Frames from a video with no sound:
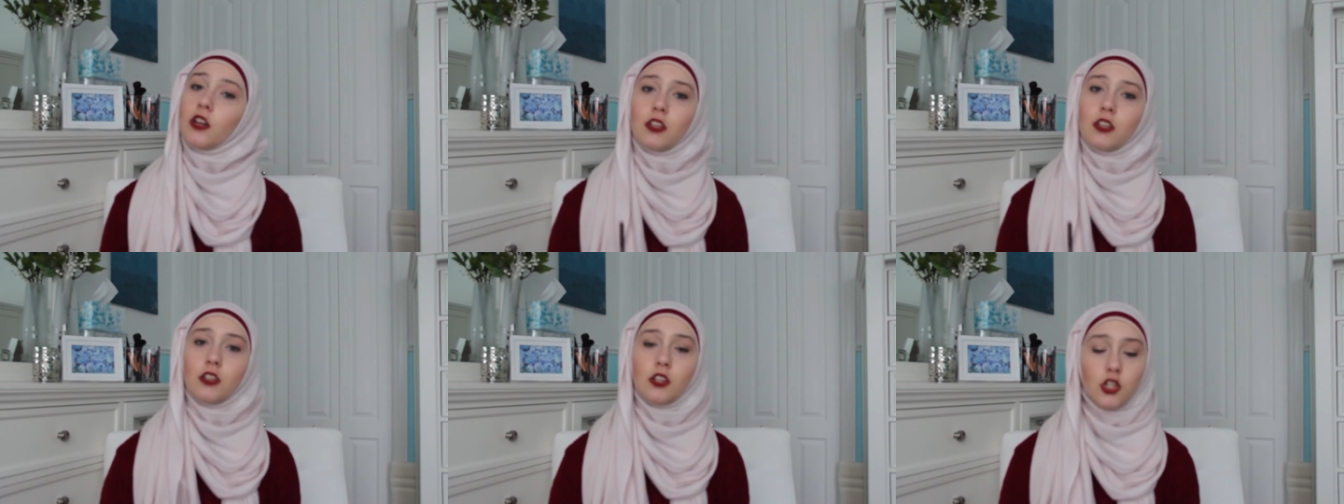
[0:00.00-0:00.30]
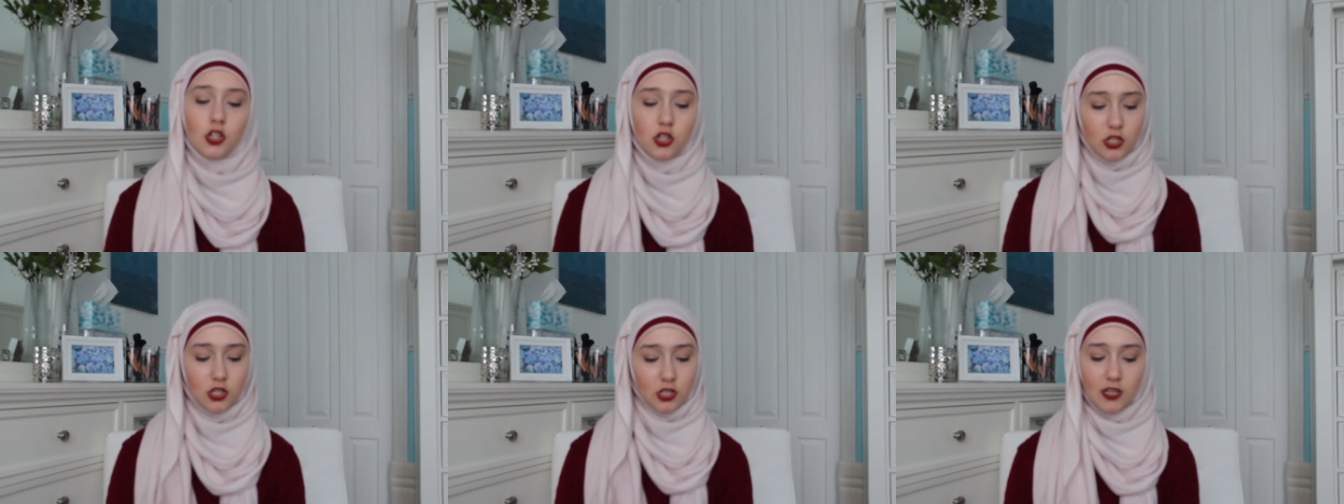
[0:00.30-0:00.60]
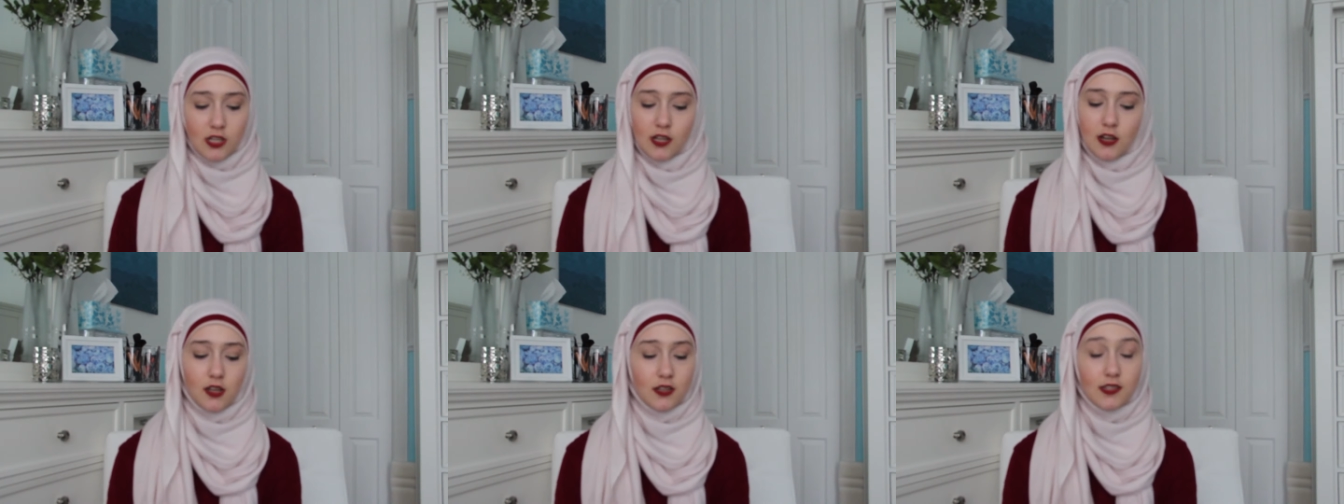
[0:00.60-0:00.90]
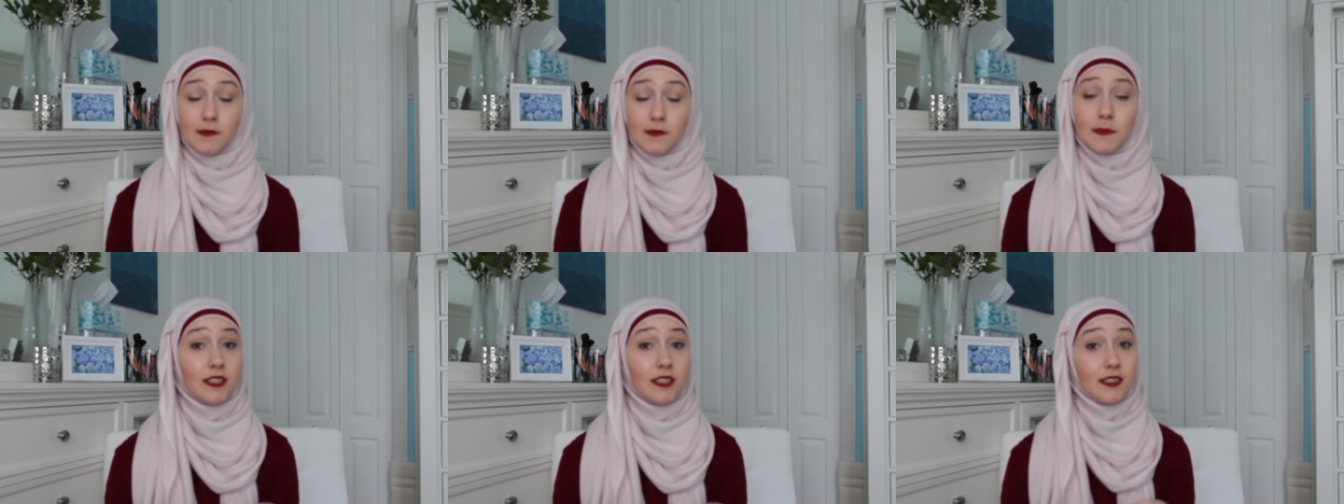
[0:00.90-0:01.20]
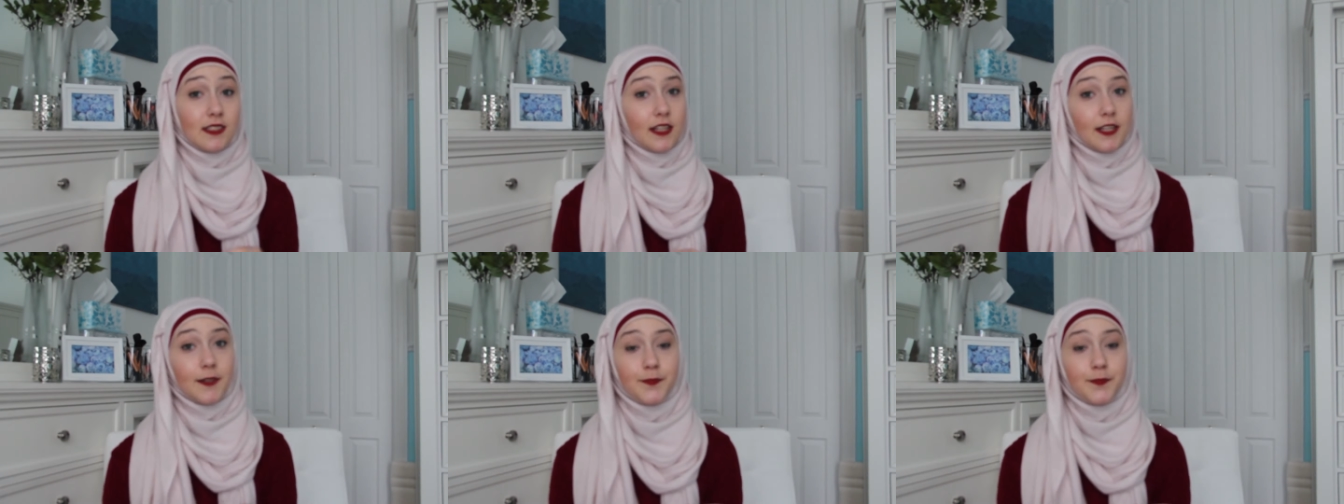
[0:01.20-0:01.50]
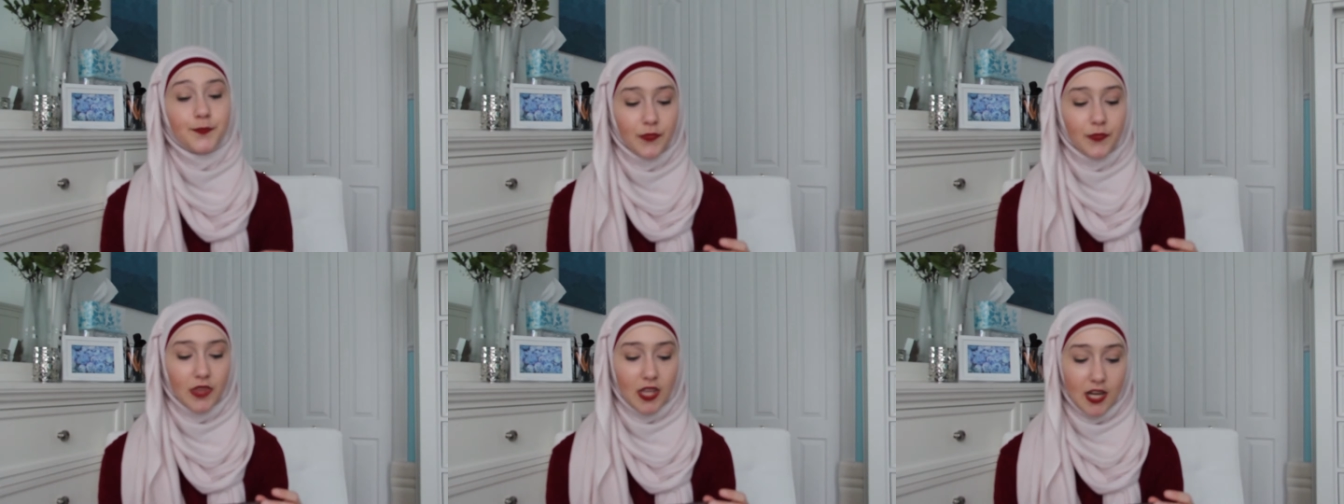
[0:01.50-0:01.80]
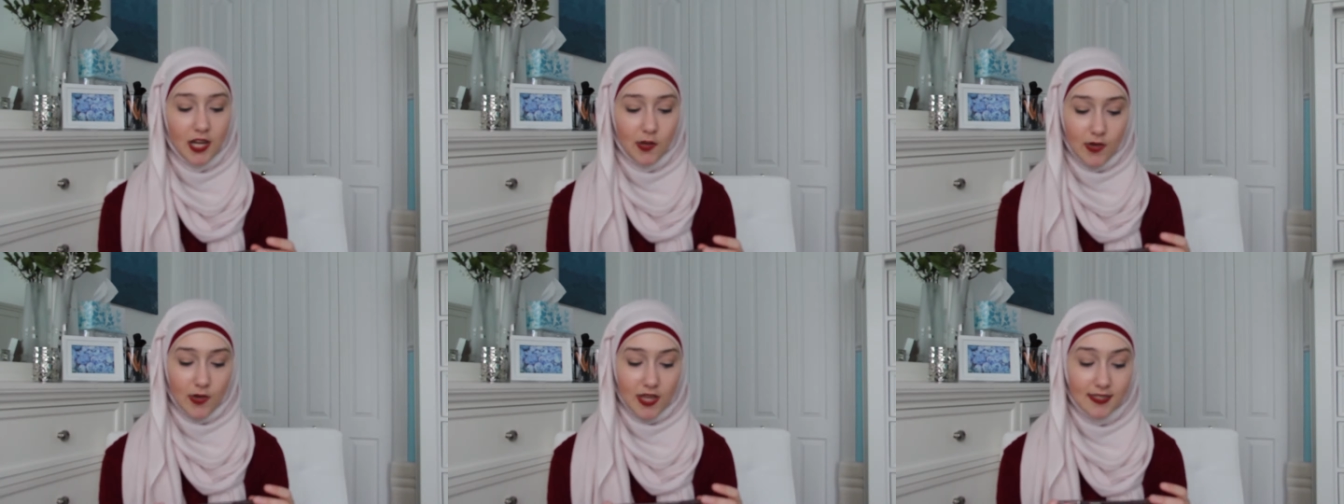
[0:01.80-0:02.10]
Gosh, I cannot speak today.
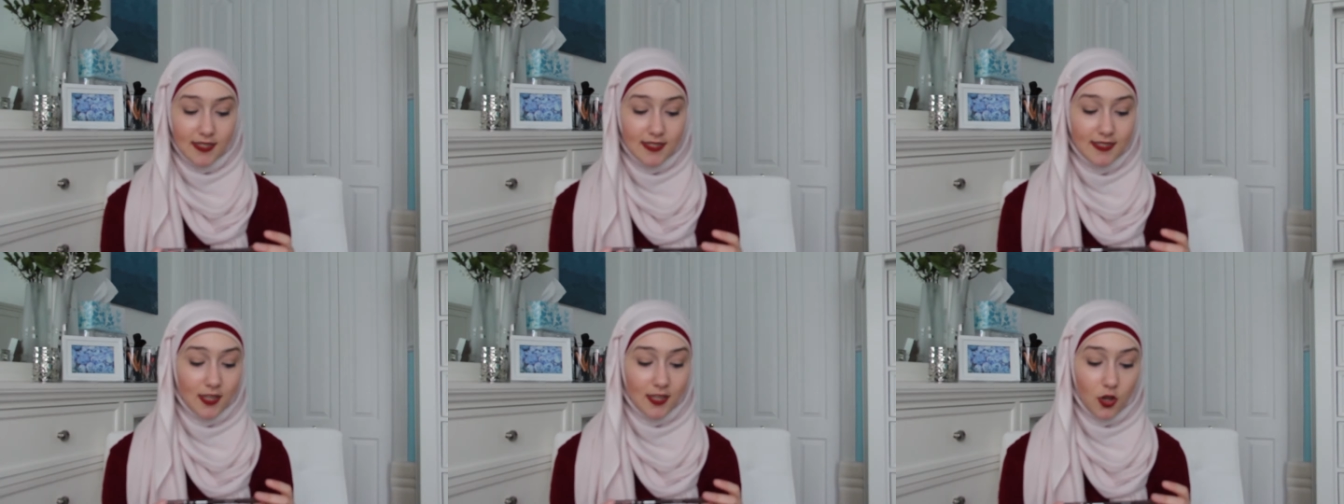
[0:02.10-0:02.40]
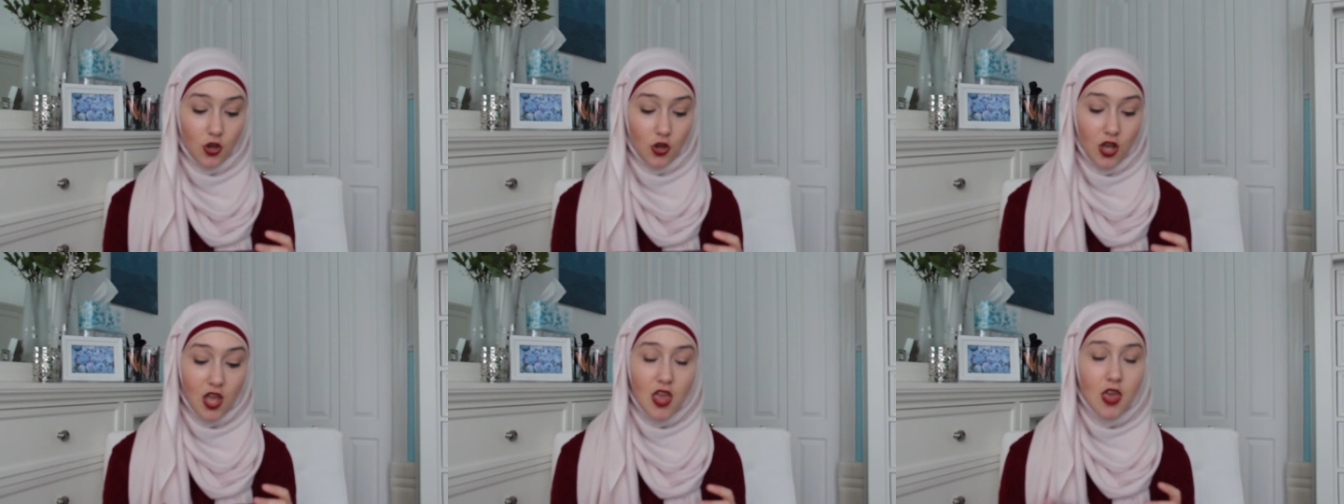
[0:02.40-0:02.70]
Anyways, so